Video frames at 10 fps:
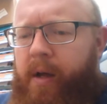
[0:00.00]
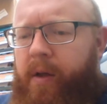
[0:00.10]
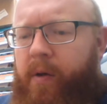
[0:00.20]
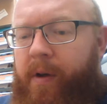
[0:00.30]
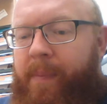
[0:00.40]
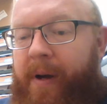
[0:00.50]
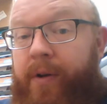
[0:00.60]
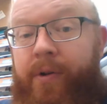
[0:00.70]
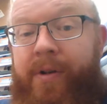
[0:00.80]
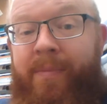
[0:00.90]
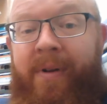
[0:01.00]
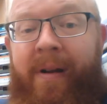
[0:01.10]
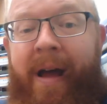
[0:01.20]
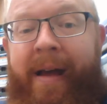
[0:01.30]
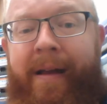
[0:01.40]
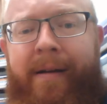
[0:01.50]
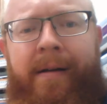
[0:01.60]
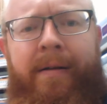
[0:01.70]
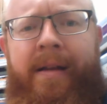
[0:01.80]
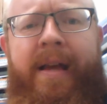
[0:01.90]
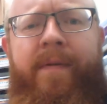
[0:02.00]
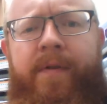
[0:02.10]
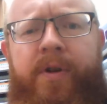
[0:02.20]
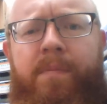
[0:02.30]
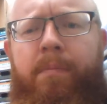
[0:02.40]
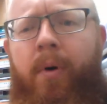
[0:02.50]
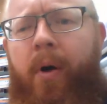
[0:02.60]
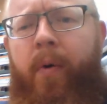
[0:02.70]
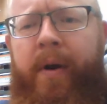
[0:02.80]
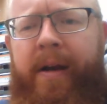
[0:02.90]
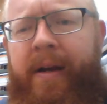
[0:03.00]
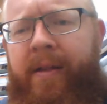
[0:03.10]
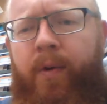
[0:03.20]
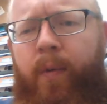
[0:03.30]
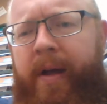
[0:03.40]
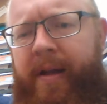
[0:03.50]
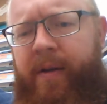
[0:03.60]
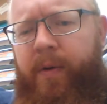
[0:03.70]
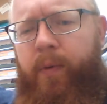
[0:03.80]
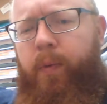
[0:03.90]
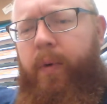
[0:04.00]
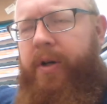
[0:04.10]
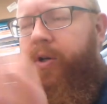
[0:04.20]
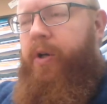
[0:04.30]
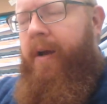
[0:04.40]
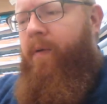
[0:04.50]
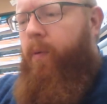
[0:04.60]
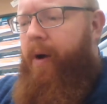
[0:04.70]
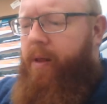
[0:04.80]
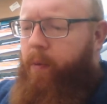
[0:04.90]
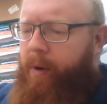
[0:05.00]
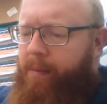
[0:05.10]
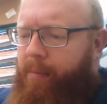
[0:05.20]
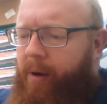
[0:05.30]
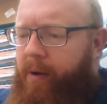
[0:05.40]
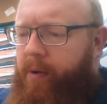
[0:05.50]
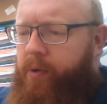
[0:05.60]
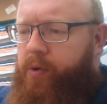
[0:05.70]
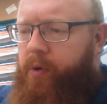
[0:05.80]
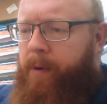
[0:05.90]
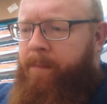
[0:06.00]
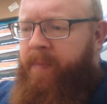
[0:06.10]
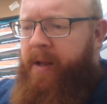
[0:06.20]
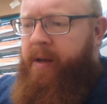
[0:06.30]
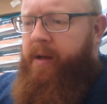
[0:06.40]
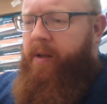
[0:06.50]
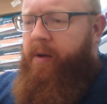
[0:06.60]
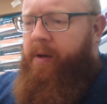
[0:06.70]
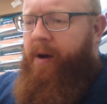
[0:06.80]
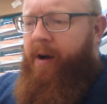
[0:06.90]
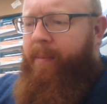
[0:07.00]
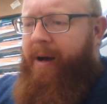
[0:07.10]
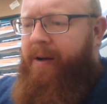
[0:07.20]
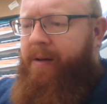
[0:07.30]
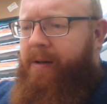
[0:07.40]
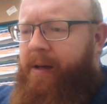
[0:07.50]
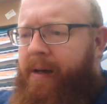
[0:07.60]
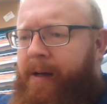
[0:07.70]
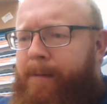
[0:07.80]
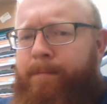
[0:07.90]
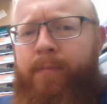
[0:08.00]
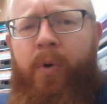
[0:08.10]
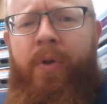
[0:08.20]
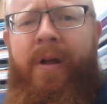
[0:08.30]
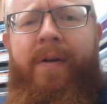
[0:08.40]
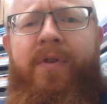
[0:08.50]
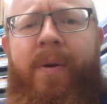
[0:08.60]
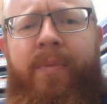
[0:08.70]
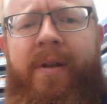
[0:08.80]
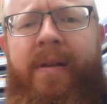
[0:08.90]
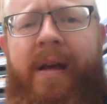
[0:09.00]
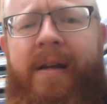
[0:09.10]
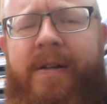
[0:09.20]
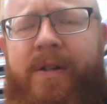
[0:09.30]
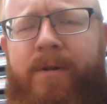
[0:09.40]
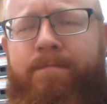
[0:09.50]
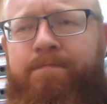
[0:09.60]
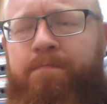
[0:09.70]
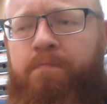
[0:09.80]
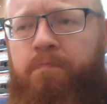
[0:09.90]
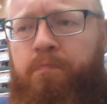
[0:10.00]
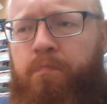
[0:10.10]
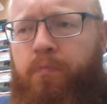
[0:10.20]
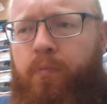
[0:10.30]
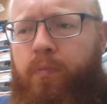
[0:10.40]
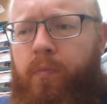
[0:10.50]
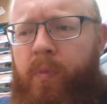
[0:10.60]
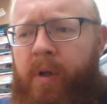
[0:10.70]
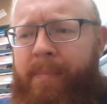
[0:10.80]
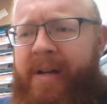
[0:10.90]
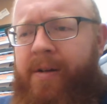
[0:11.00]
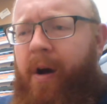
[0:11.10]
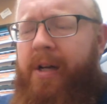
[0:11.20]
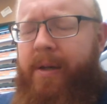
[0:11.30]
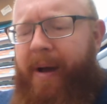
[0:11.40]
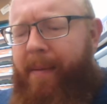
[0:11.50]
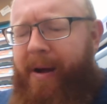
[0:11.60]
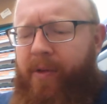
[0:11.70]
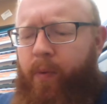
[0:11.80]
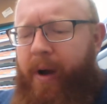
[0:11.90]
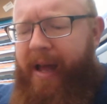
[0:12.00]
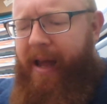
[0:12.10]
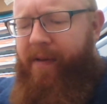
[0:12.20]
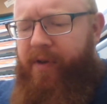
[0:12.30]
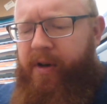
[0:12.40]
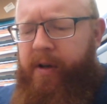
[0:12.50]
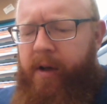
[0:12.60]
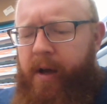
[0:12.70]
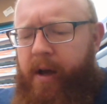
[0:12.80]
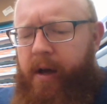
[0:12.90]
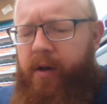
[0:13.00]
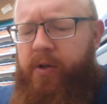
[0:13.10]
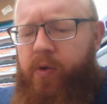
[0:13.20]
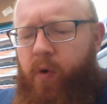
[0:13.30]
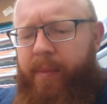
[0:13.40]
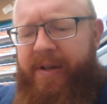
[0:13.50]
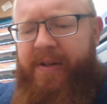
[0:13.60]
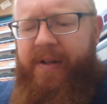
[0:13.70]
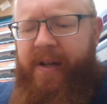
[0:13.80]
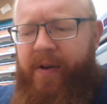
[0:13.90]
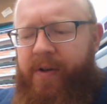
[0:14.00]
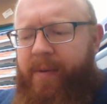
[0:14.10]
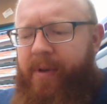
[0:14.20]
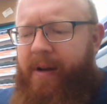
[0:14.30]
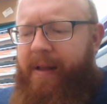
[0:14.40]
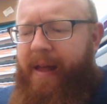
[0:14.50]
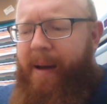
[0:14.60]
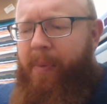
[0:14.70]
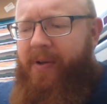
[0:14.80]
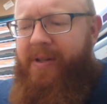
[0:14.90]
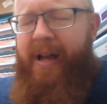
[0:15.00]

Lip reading: you could picture something like a leaf just blowing in the wind, whichever way the wind blows. Or you could talk about or think of something that is being tossed about by the waves on a stormy sea or something like that. Paul says,